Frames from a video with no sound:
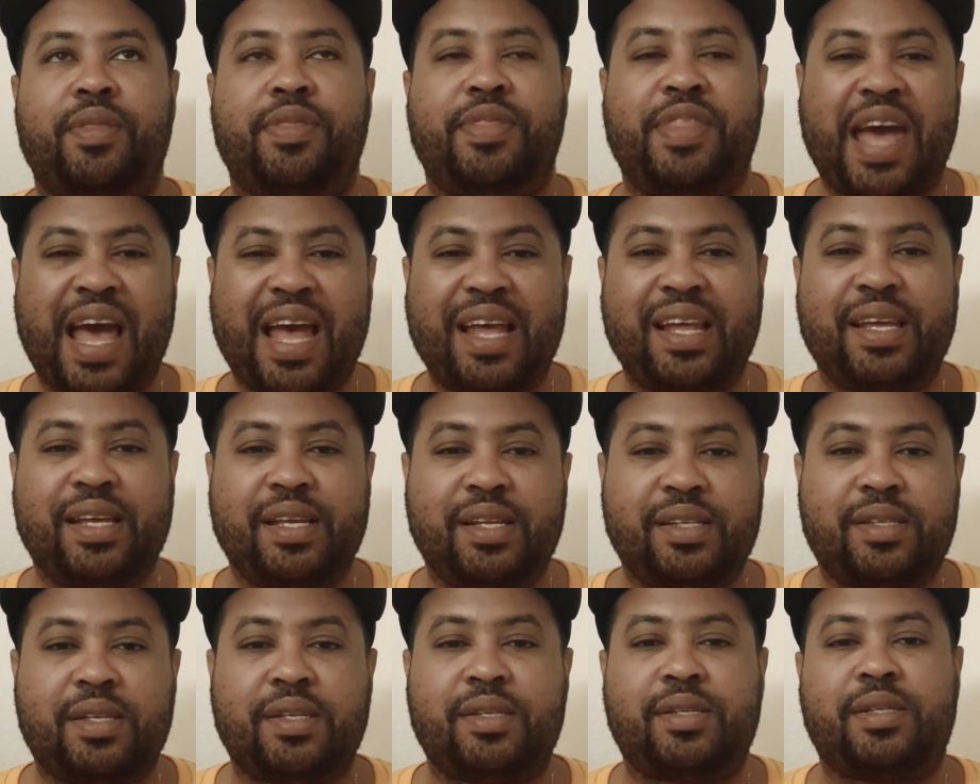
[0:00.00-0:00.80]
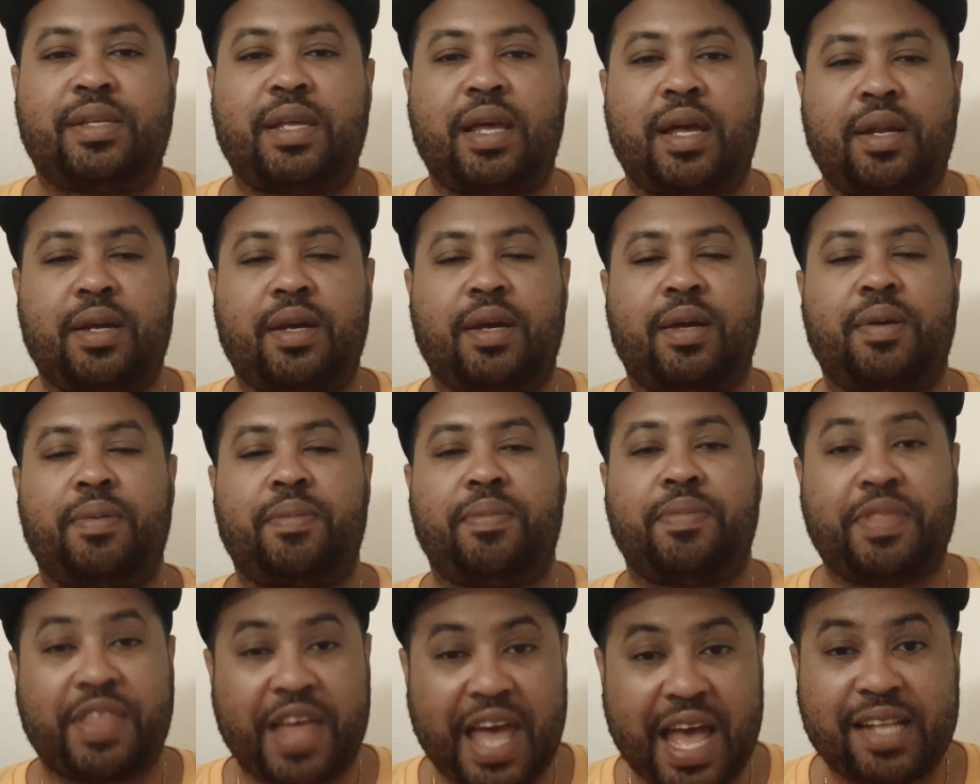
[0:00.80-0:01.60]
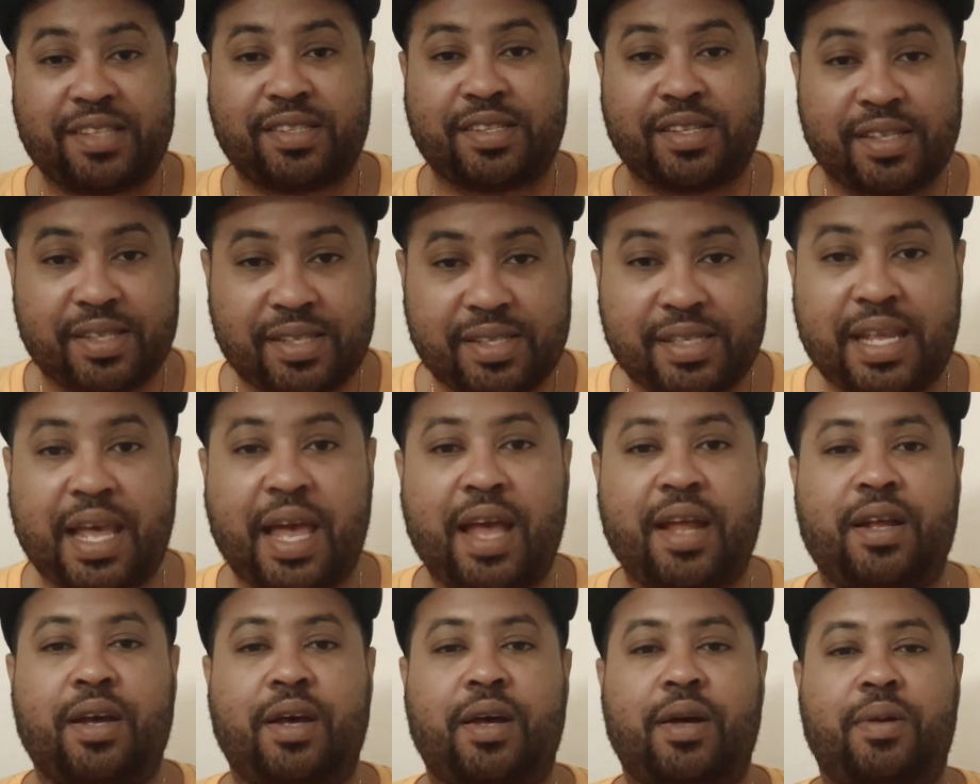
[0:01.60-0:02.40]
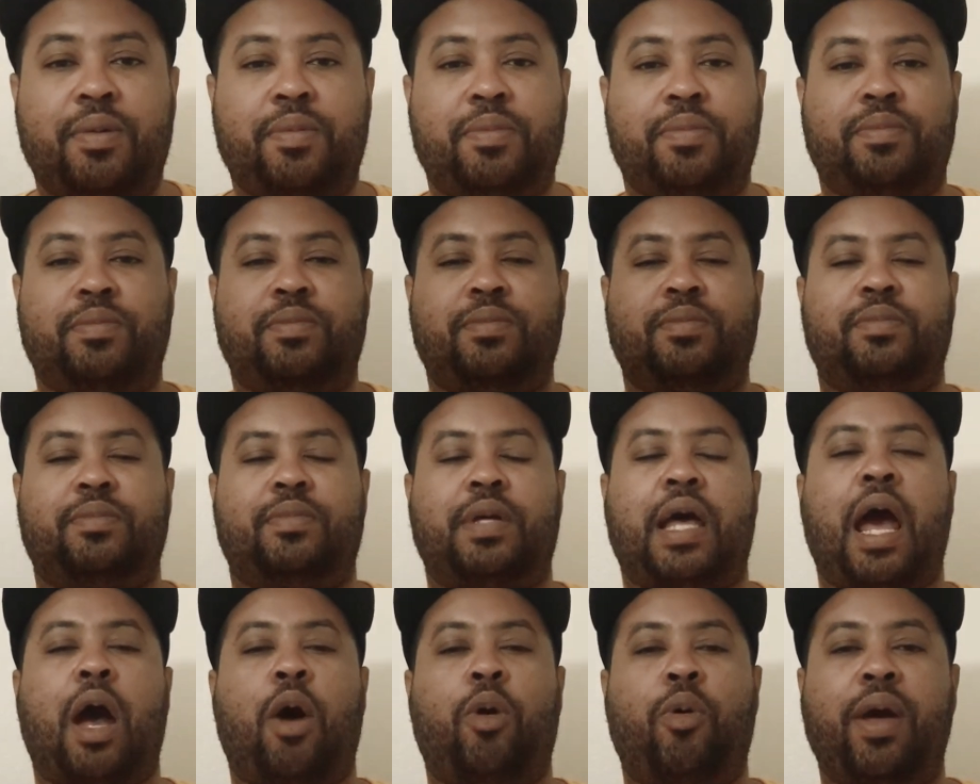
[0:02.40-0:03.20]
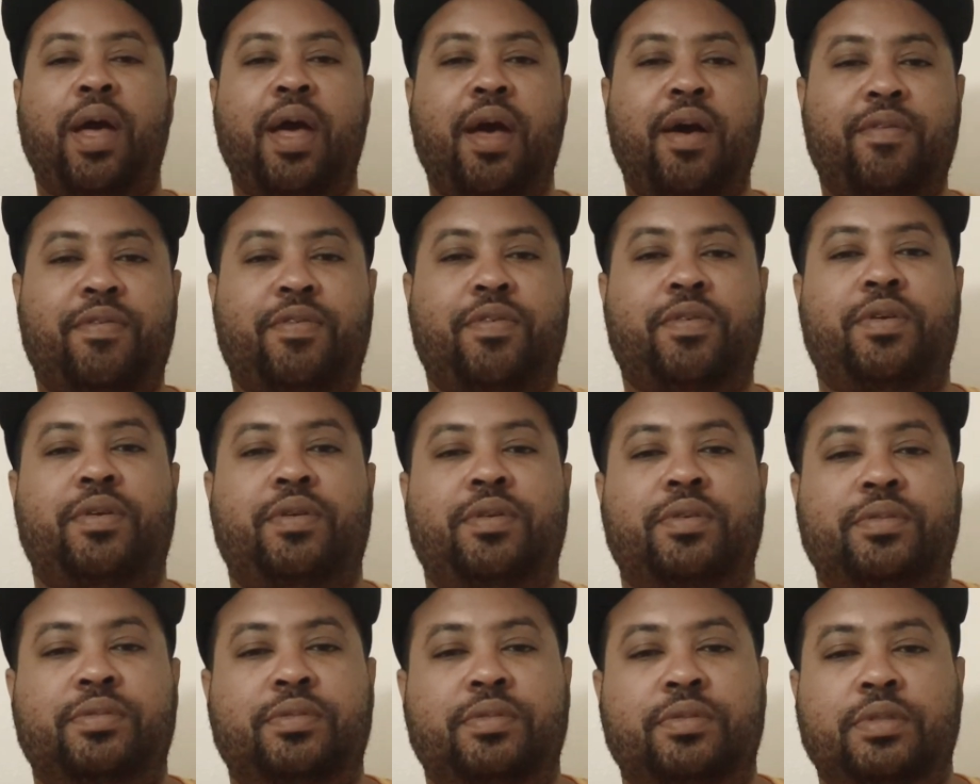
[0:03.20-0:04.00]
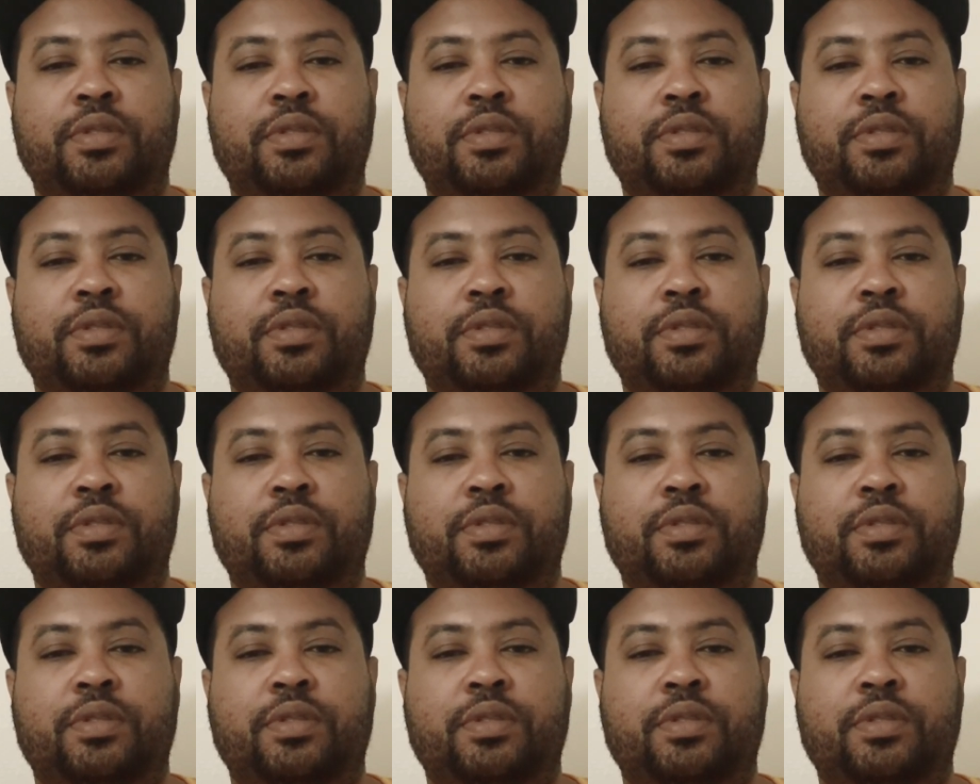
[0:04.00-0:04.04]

That is a setup. That's a setup. However,